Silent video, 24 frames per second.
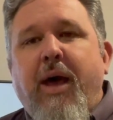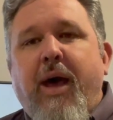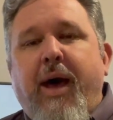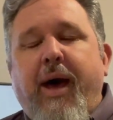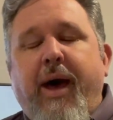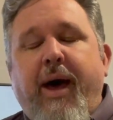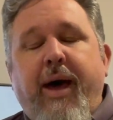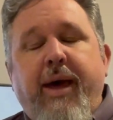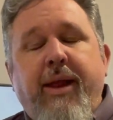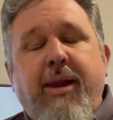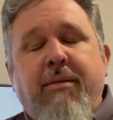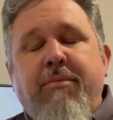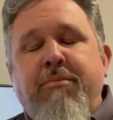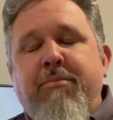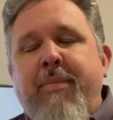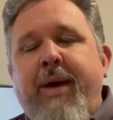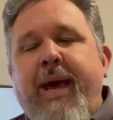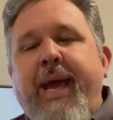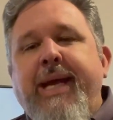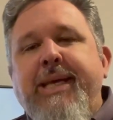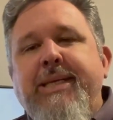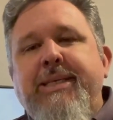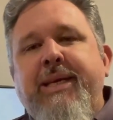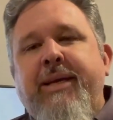an
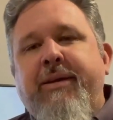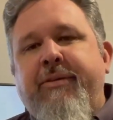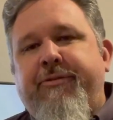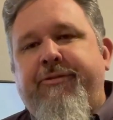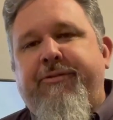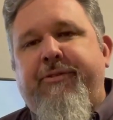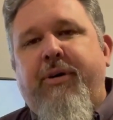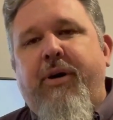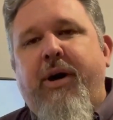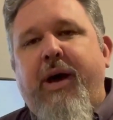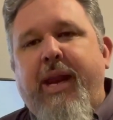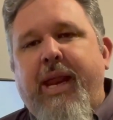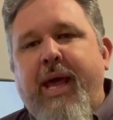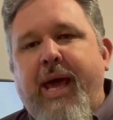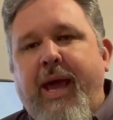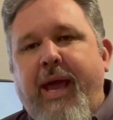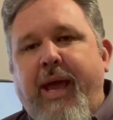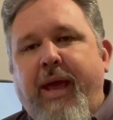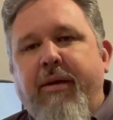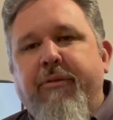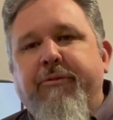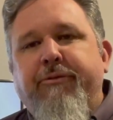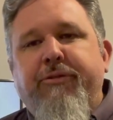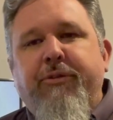amazing
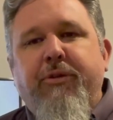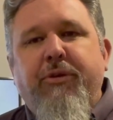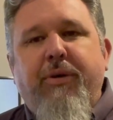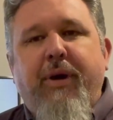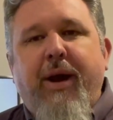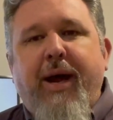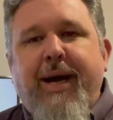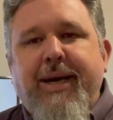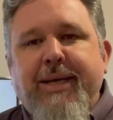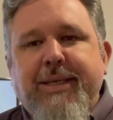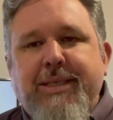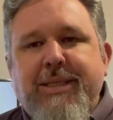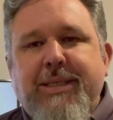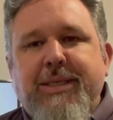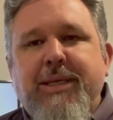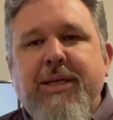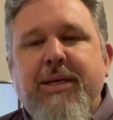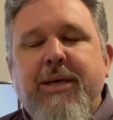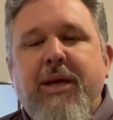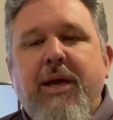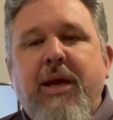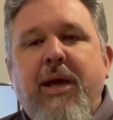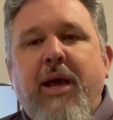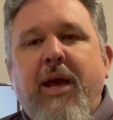Friday for
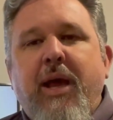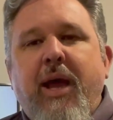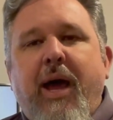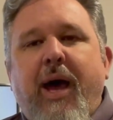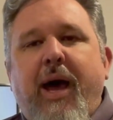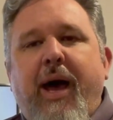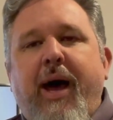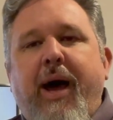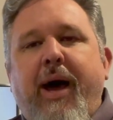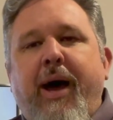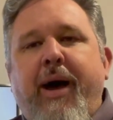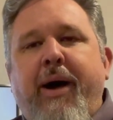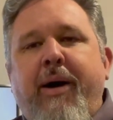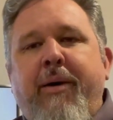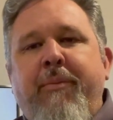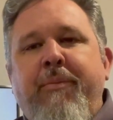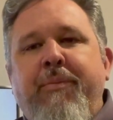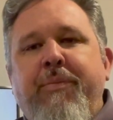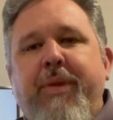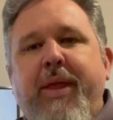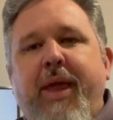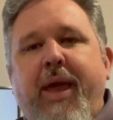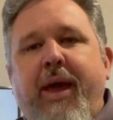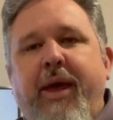us,
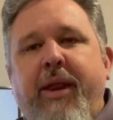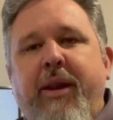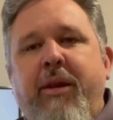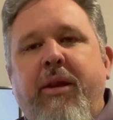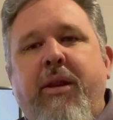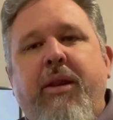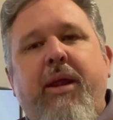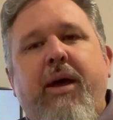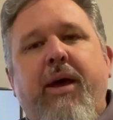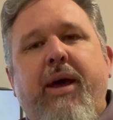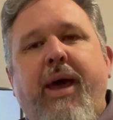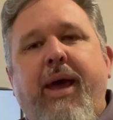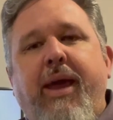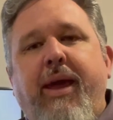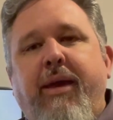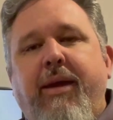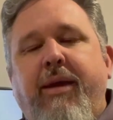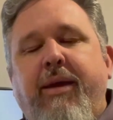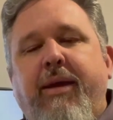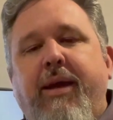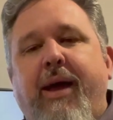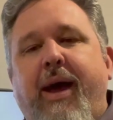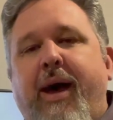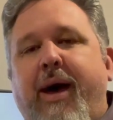and
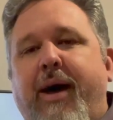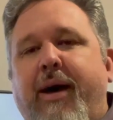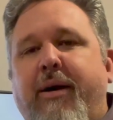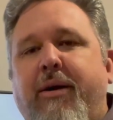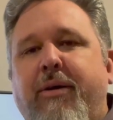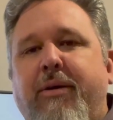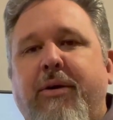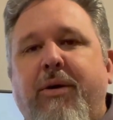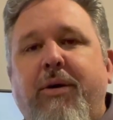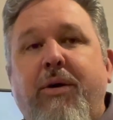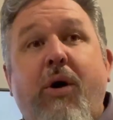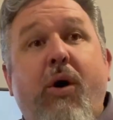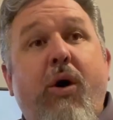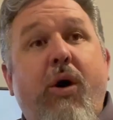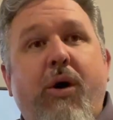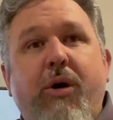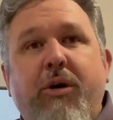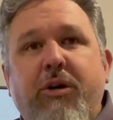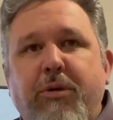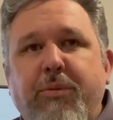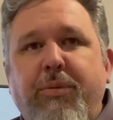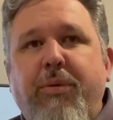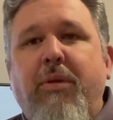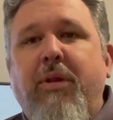a
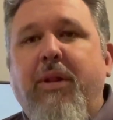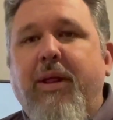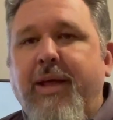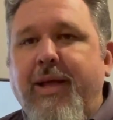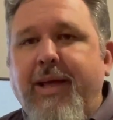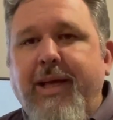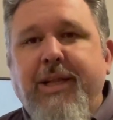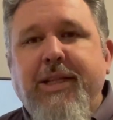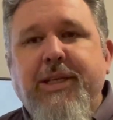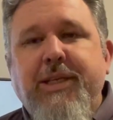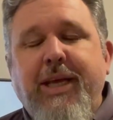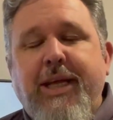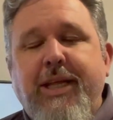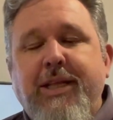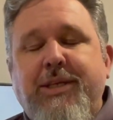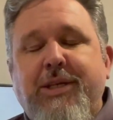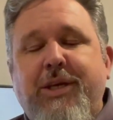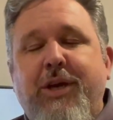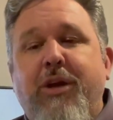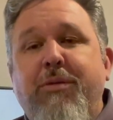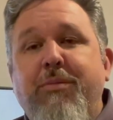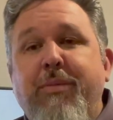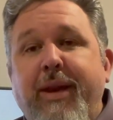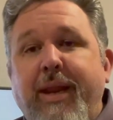horrible in
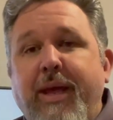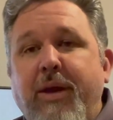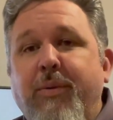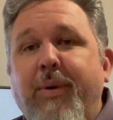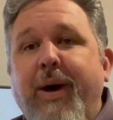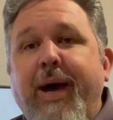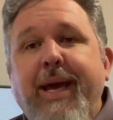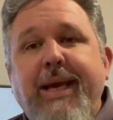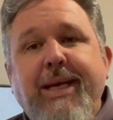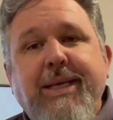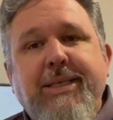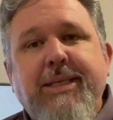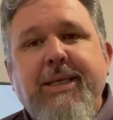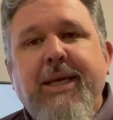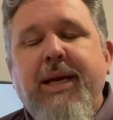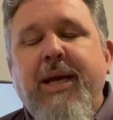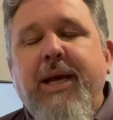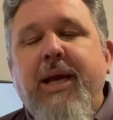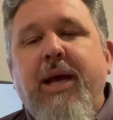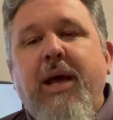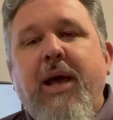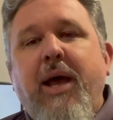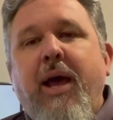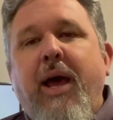so many ways
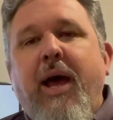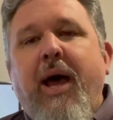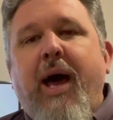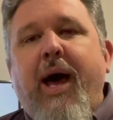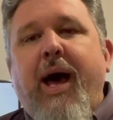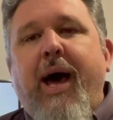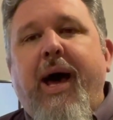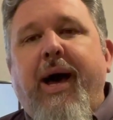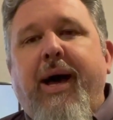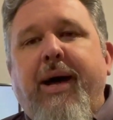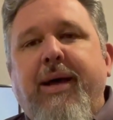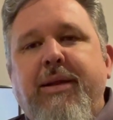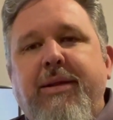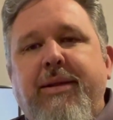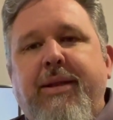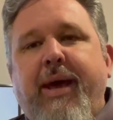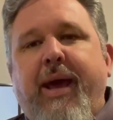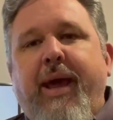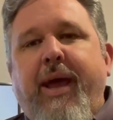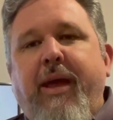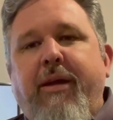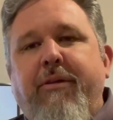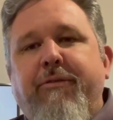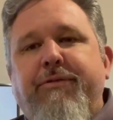
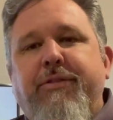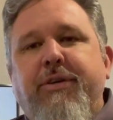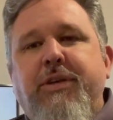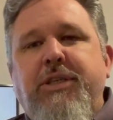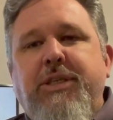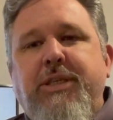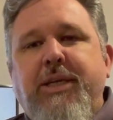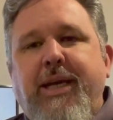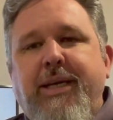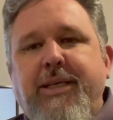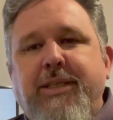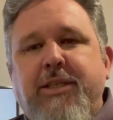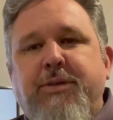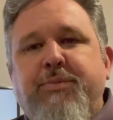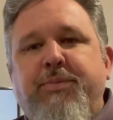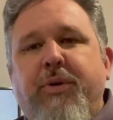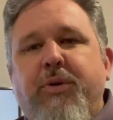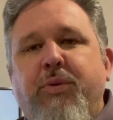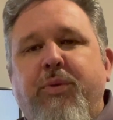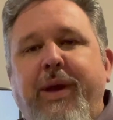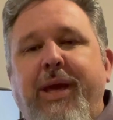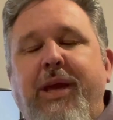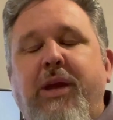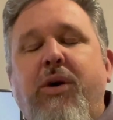day for Jesus.
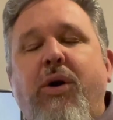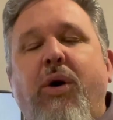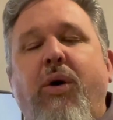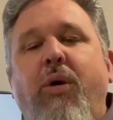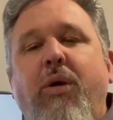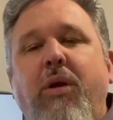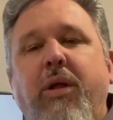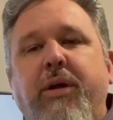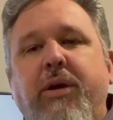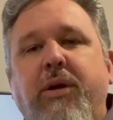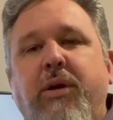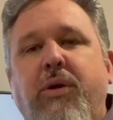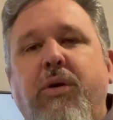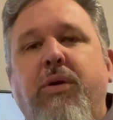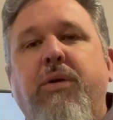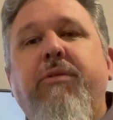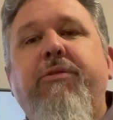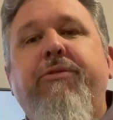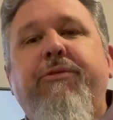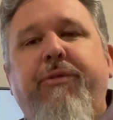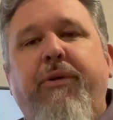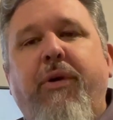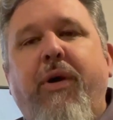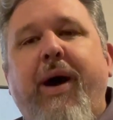But we call it
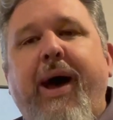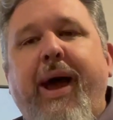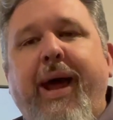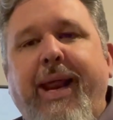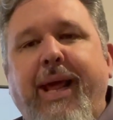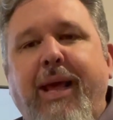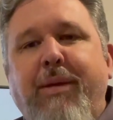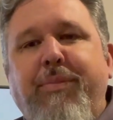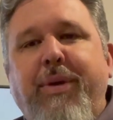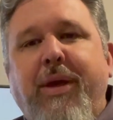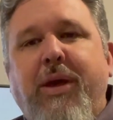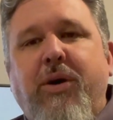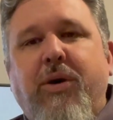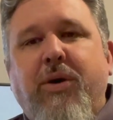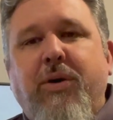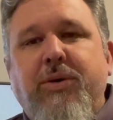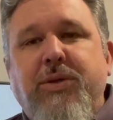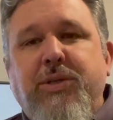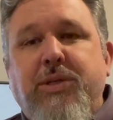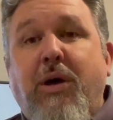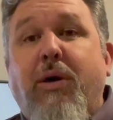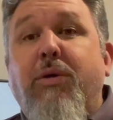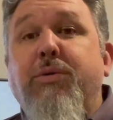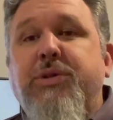Good Friday
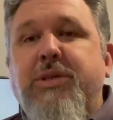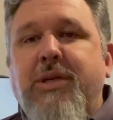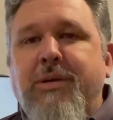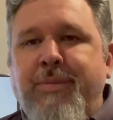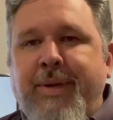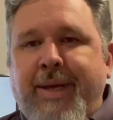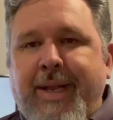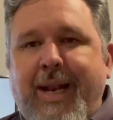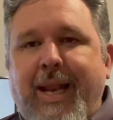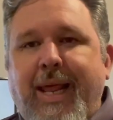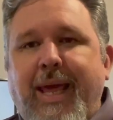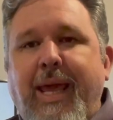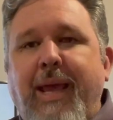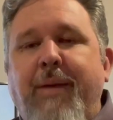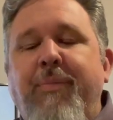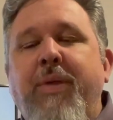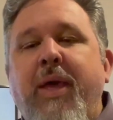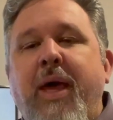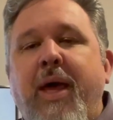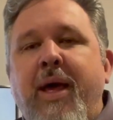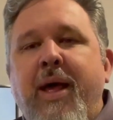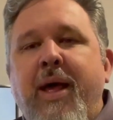because ultimately